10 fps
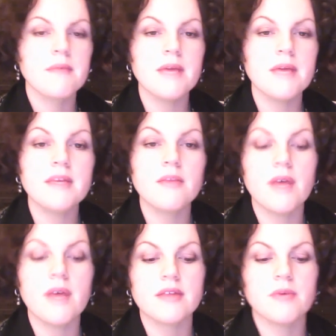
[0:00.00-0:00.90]
Maybe the
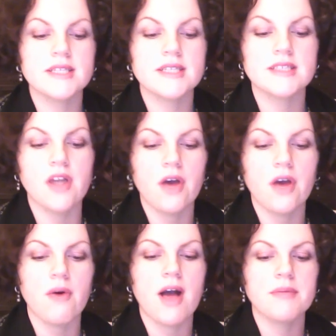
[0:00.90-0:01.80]
weather wants to
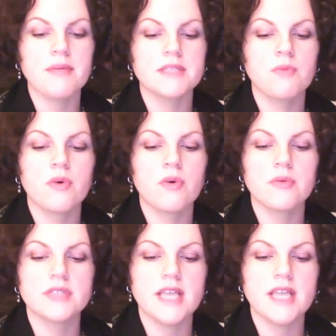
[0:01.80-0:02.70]
know how much more
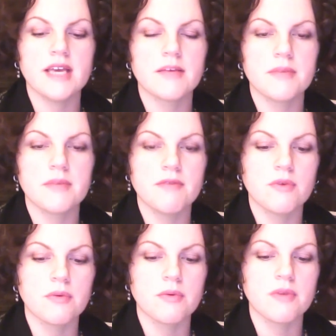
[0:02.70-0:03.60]
it will take
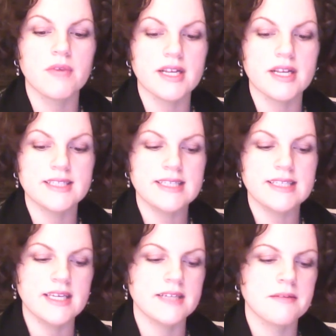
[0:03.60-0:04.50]
before we really
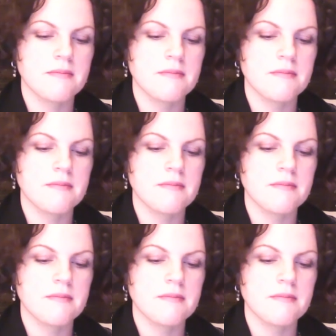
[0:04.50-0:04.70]
see it.